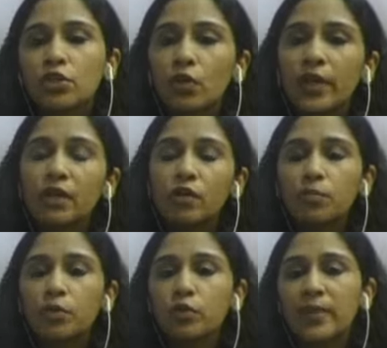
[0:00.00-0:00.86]
So
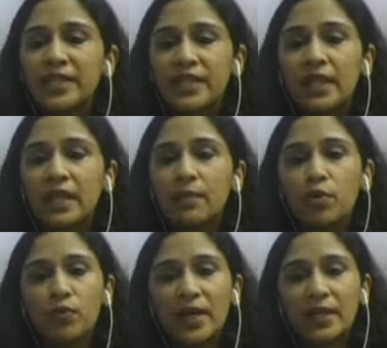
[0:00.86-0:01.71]
EcoBlue basically
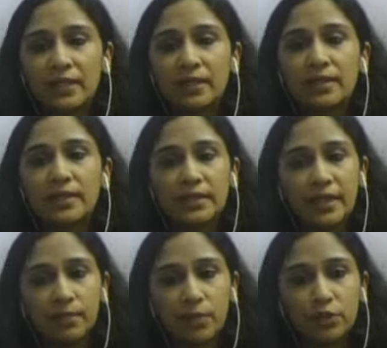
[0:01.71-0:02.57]
provides
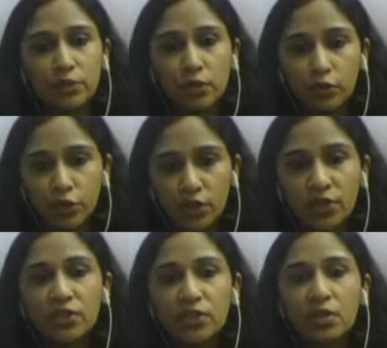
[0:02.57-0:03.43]
sustainable
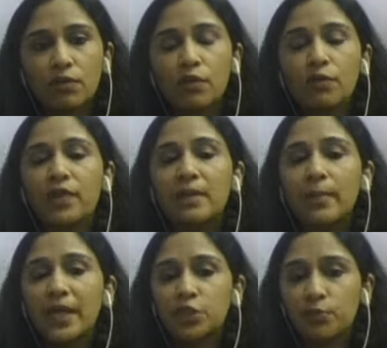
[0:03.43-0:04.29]
solutions for
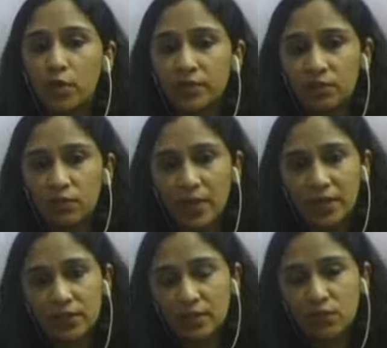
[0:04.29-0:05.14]
film-based process
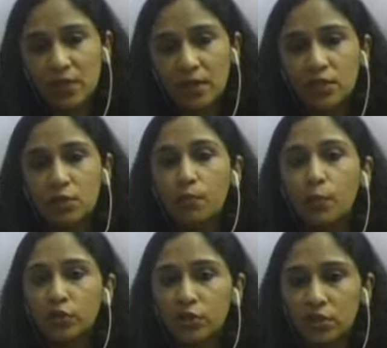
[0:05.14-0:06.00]
waste as well as
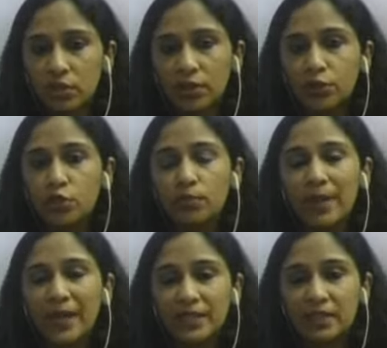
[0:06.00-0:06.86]

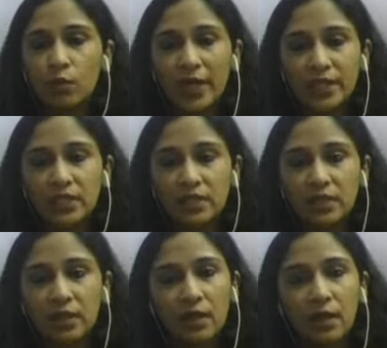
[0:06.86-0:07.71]
post-consumer plastic
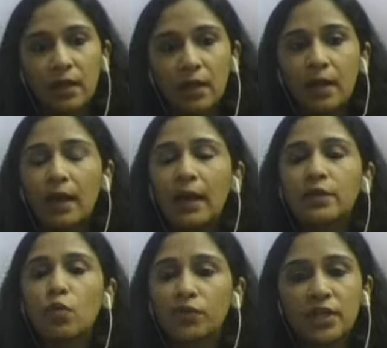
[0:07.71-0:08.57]
waste.
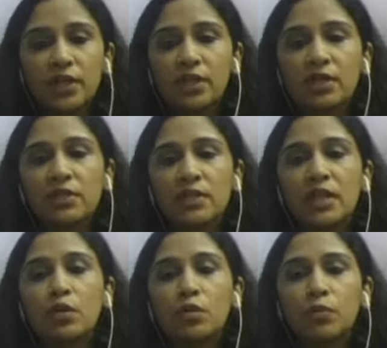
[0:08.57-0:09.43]
And over the years,
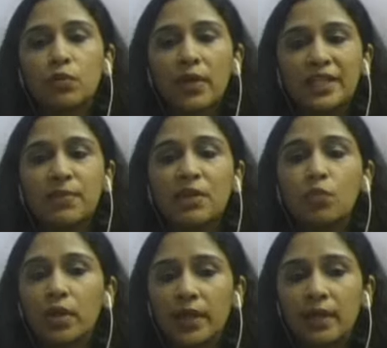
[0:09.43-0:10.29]
EcoBlue has been
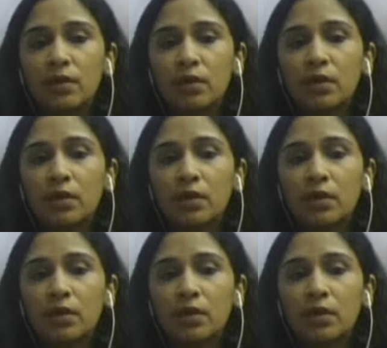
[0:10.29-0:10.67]
working